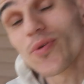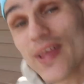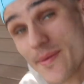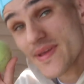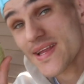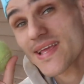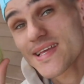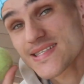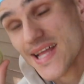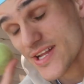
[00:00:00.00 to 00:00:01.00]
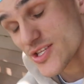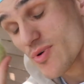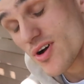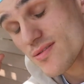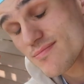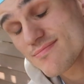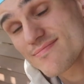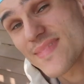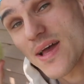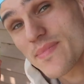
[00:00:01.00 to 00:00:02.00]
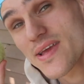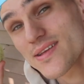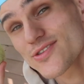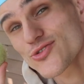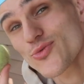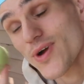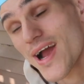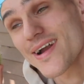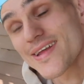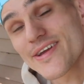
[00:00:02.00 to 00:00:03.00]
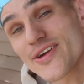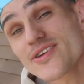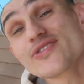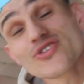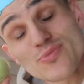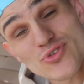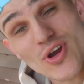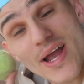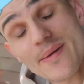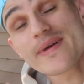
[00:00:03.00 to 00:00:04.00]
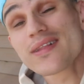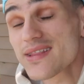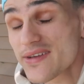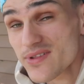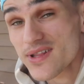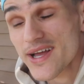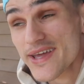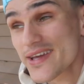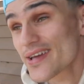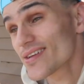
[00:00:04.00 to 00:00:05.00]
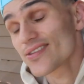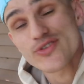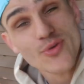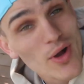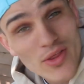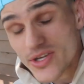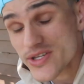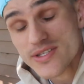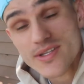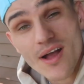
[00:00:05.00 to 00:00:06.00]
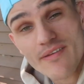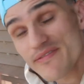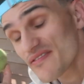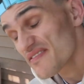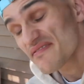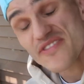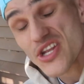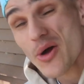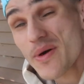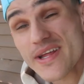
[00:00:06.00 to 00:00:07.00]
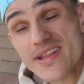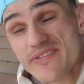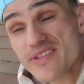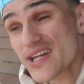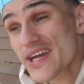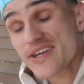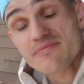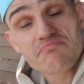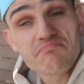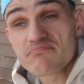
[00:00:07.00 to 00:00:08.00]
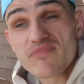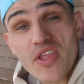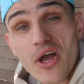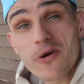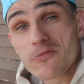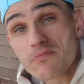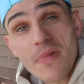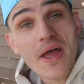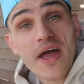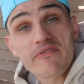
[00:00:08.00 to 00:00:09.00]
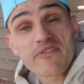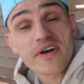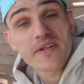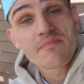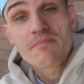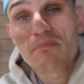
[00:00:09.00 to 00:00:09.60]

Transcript: with him getting his tennis ball, that means we're out of here. Subscribe, leave a like, do all the good stuff you don't want to leave a like, don't. Have fun.